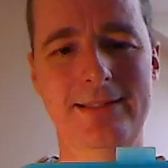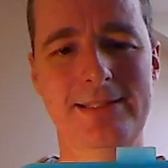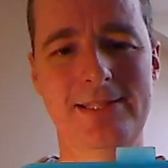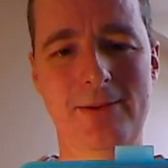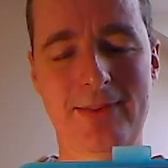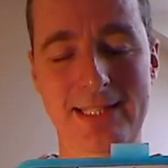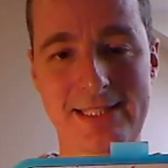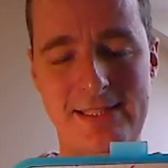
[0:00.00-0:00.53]

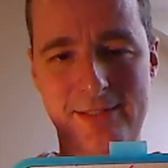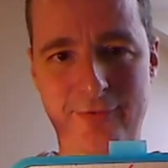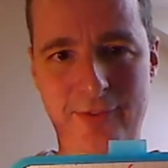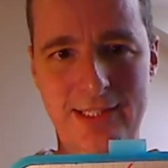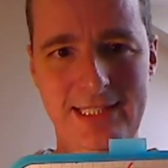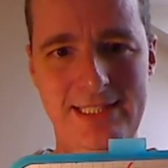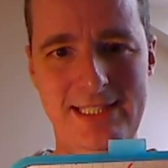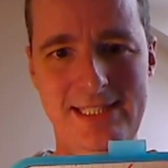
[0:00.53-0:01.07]
So this
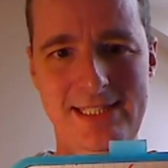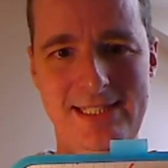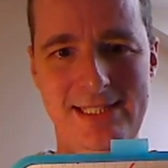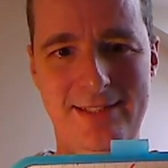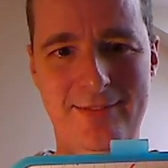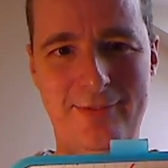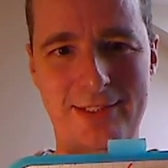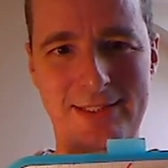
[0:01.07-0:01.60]
finishes
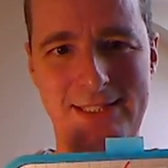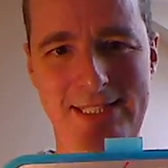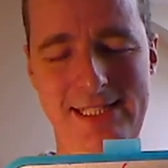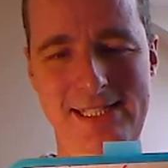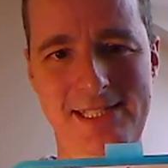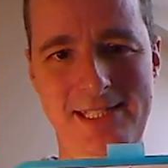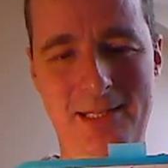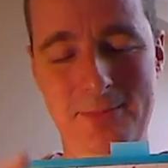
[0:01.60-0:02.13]

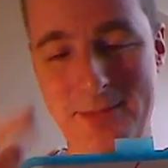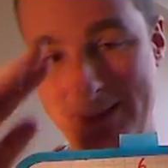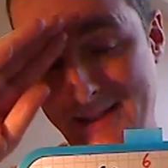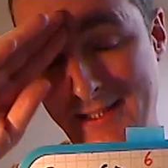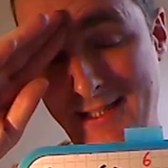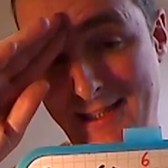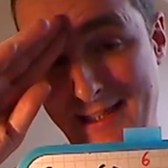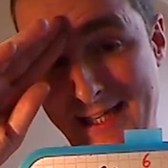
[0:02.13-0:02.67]
versus stopped
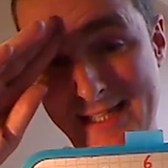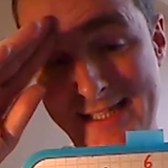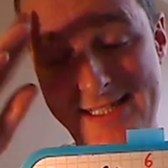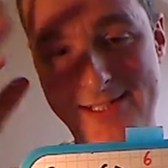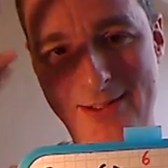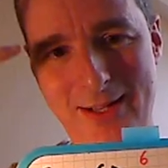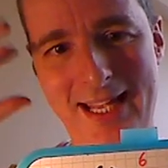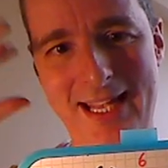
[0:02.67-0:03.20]

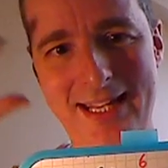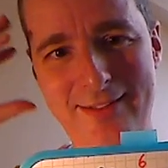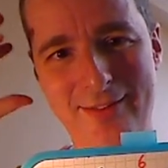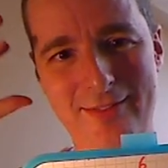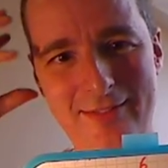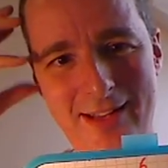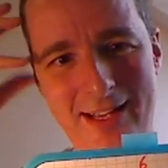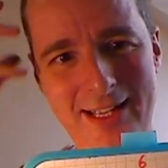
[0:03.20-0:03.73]
gets your head,
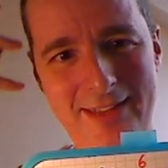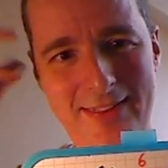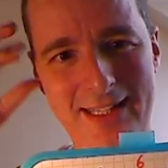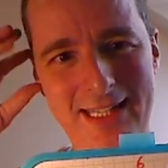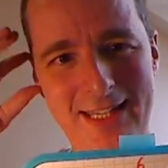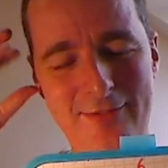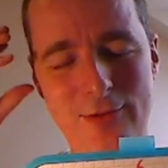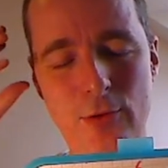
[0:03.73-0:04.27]
I
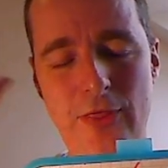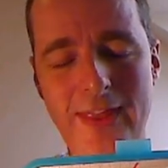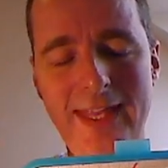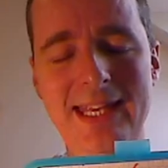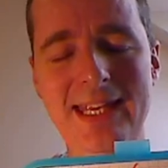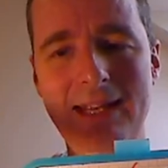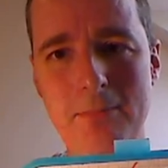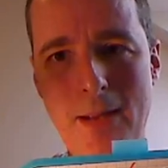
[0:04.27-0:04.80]
think, if you
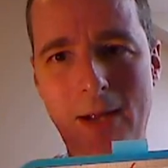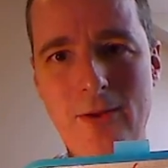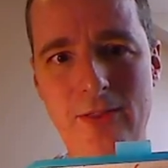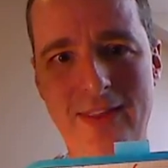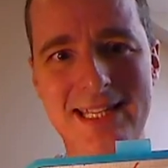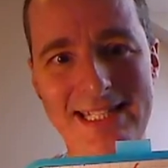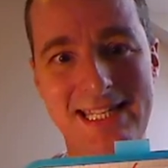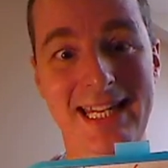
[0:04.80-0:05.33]
think about
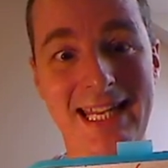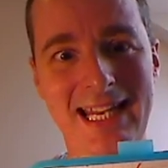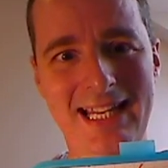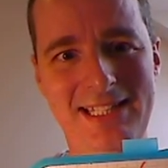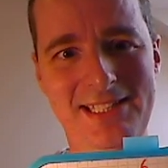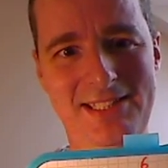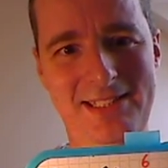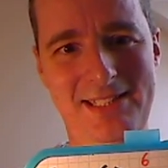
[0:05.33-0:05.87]
things in
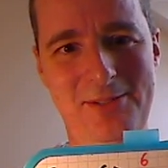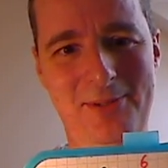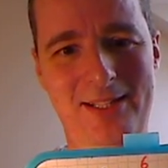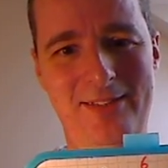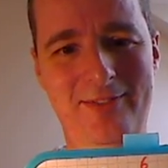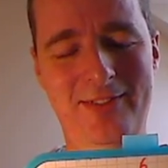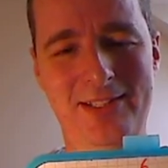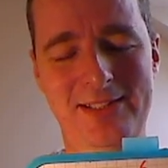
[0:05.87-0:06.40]
English this
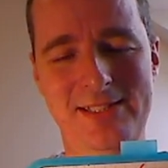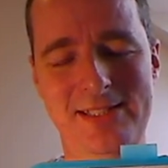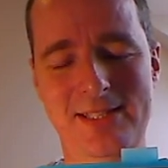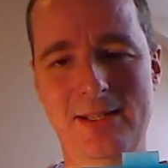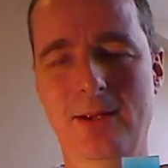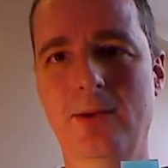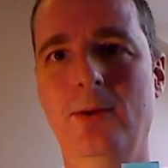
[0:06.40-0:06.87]
way first,